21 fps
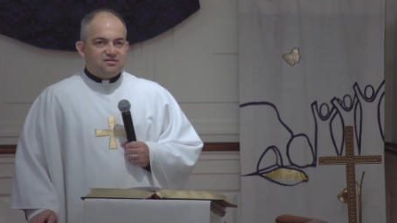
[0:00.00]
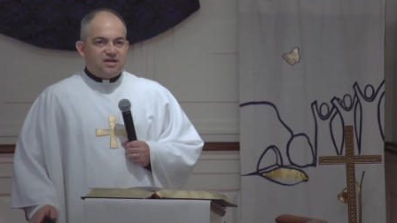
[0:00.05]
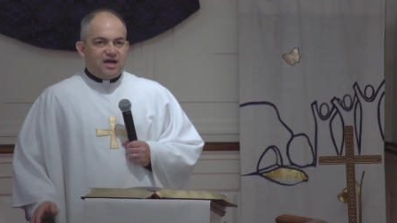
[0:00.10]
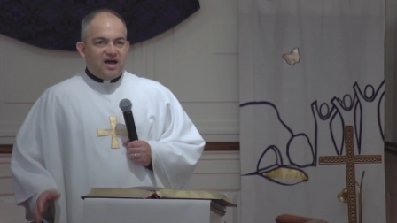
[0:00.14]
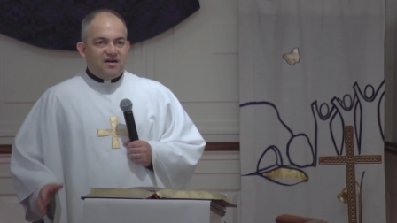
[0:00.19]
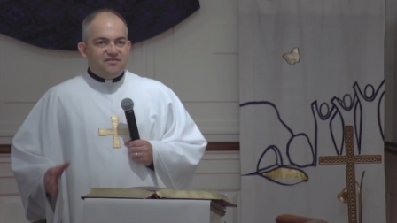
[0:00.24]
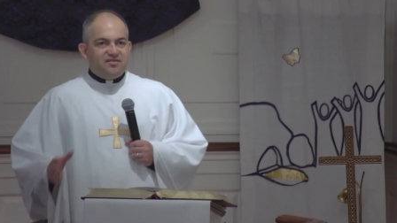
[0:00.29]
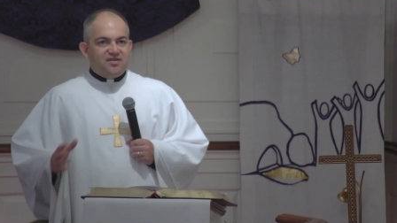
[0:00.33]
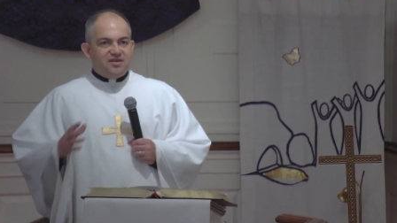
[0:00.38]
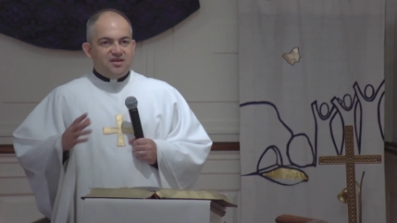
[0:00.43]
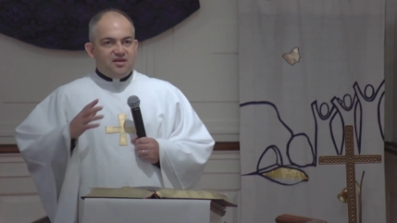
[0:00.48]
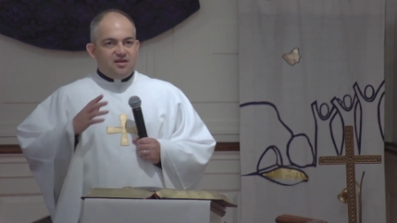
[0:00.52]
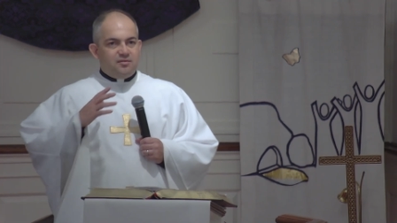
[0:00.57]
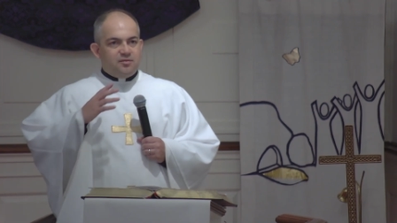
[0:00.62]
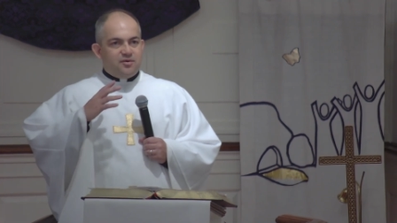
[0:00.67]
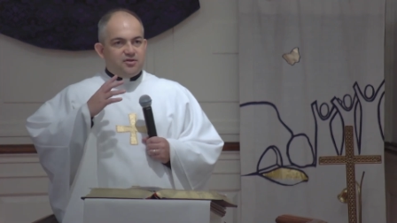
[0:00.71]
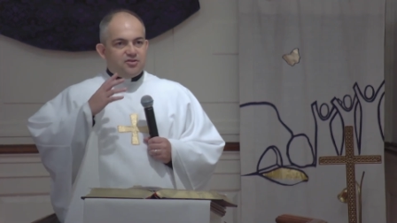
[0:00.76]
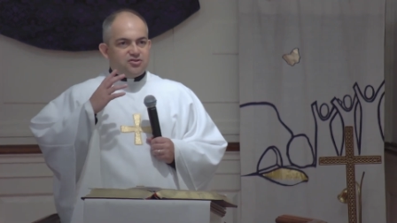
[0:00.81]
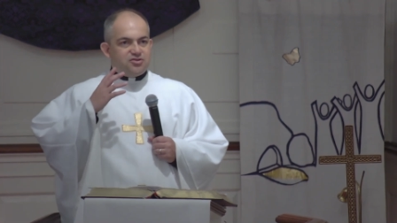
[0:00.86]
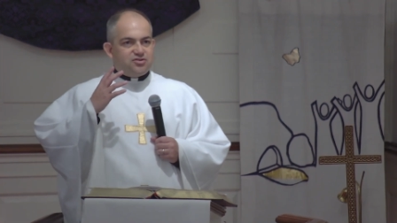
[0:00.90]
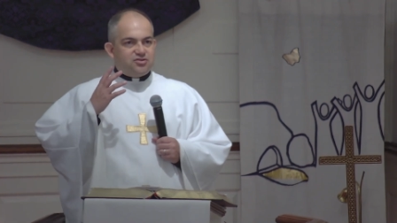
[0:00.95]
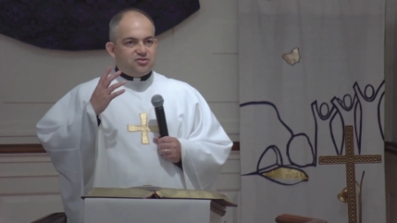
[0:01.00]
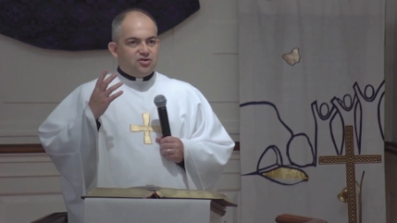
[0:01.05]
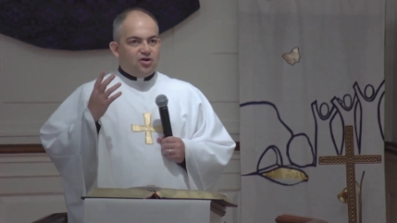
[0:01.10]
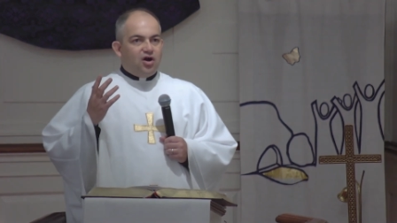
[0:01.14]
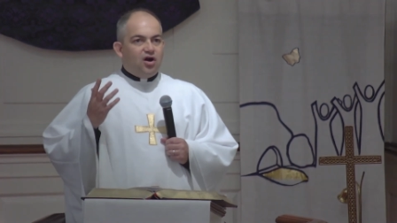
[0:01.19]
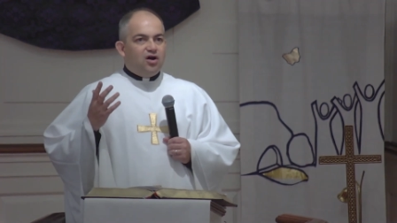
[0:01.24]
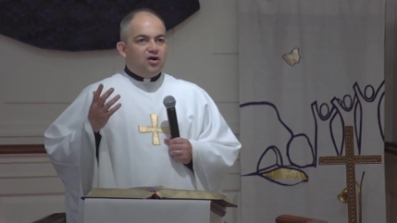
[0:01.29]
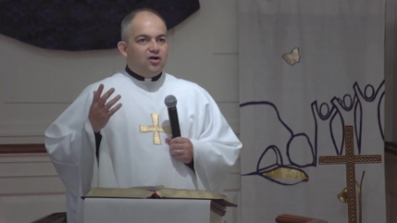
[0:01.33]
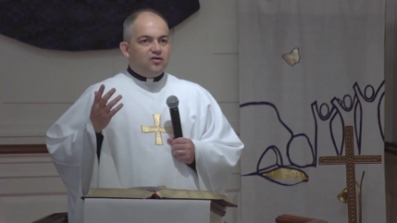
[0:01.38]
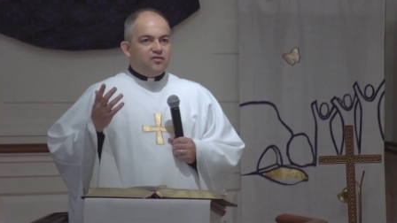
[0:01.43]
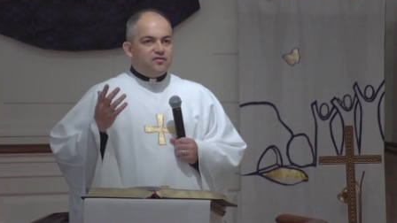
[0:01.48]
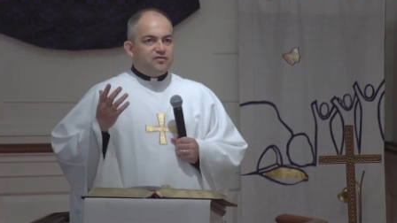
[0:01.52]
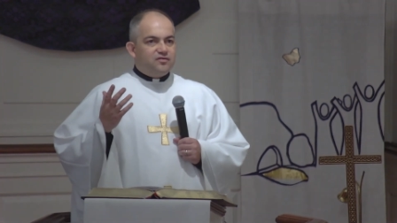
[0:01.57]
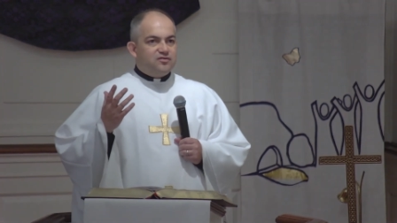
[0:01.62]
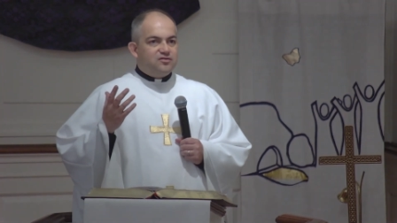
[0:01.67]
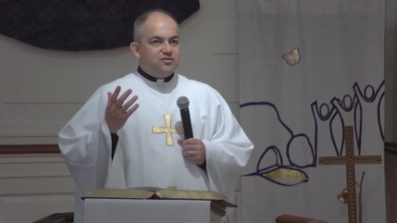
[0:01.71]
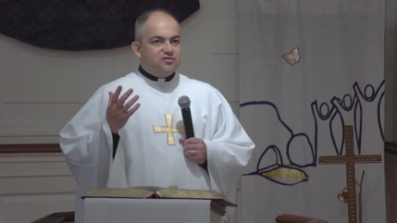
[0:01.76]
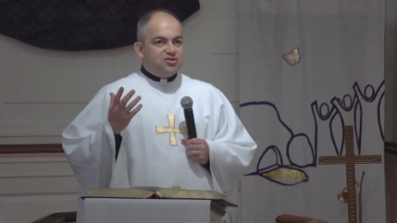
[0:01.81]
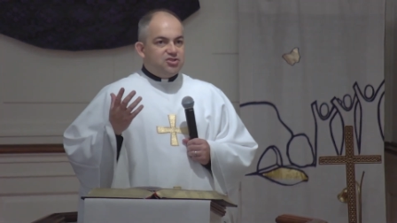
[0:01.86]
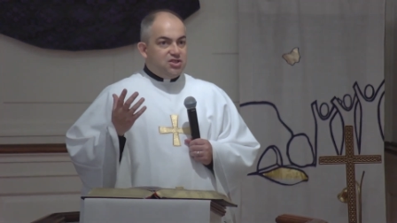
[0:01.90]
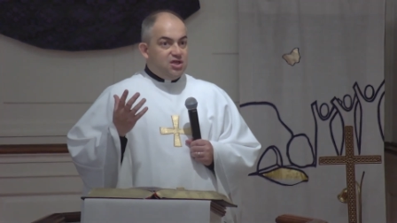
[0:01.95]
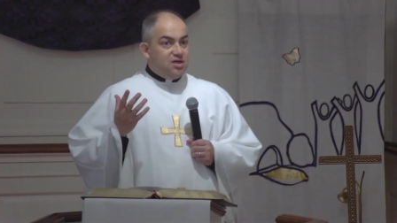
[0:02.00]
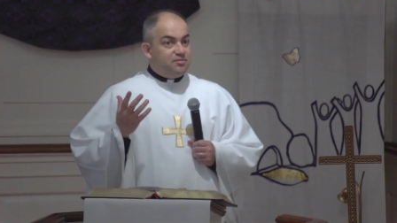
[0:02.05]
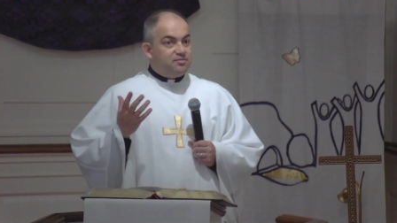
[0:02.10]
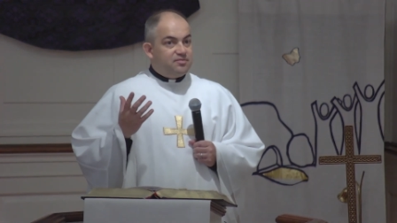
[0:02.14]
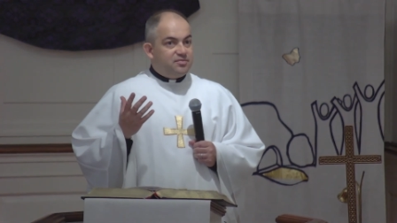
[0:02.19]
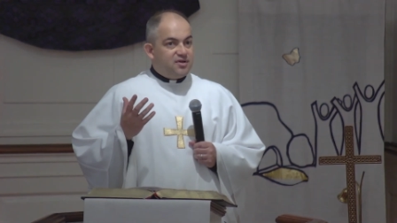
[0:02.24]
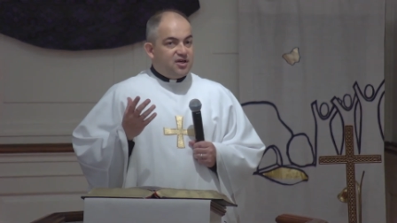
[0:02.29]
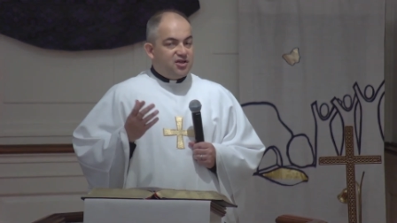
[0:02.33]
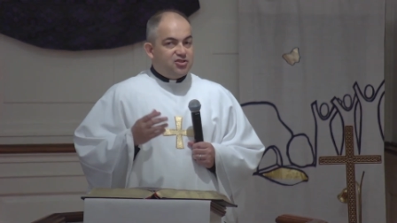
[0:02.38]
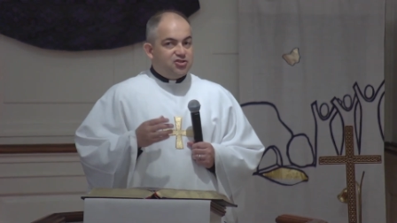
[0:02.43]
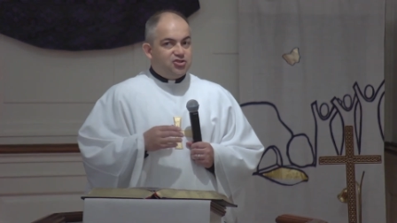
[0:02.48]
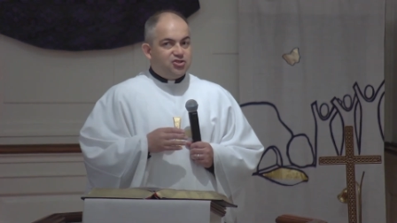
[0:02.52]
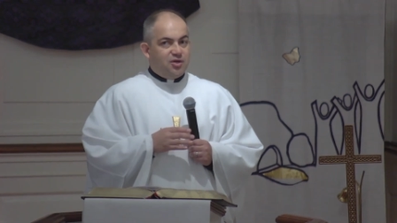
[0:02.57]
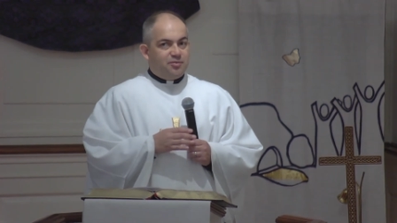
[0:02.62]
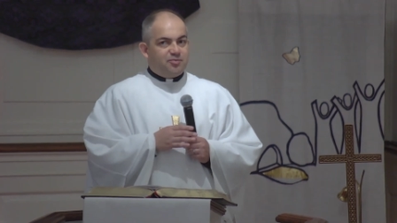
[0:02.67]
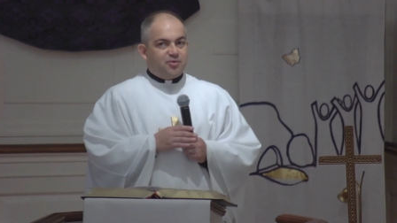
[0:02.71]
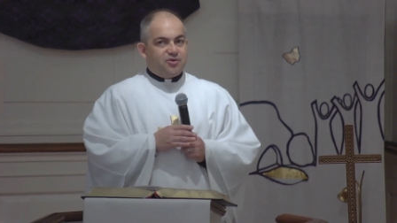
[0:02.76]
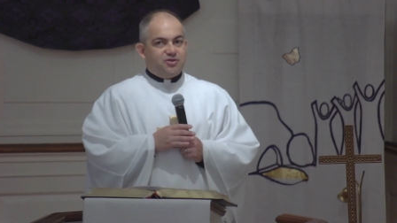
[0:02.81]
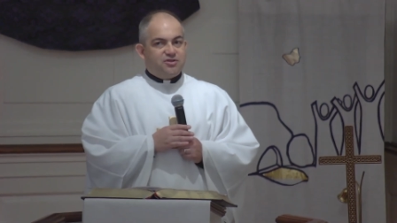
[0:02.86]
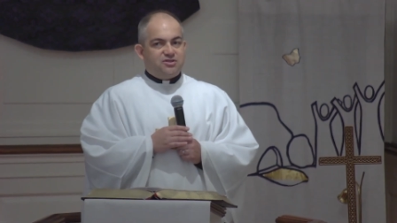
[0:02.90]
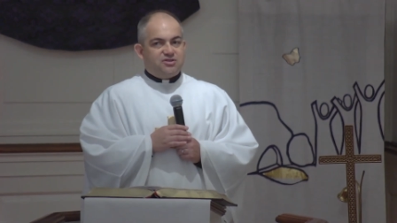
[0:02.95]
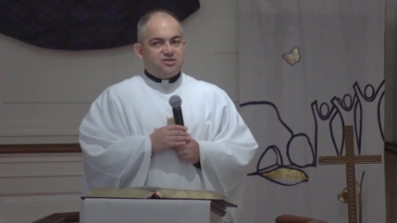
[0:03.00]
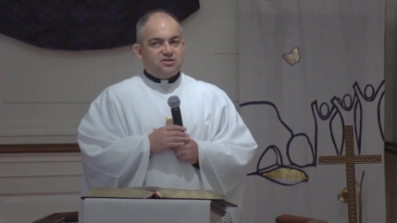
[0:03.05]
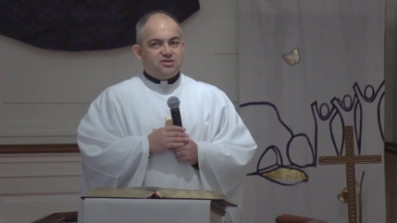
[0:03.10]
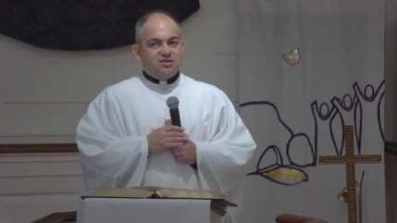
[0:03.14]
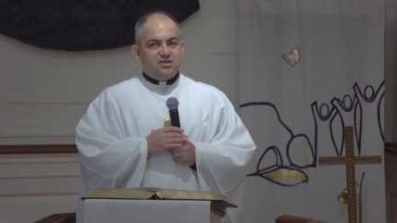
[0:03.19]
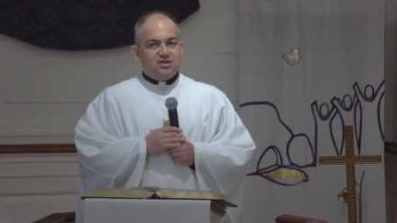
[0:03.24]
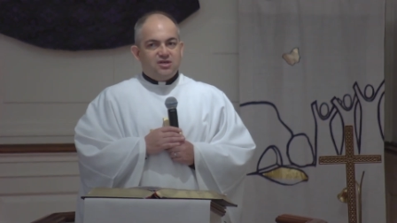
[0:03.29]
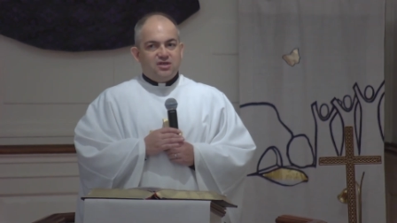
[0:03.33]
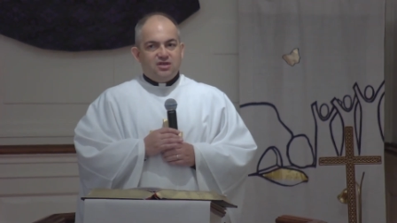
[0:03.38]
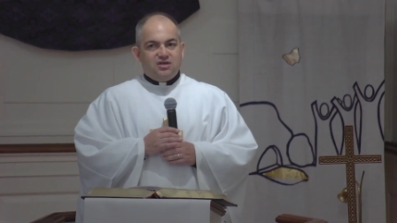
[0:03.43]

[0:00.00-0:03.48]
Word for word: have the image of sheep and shepherds.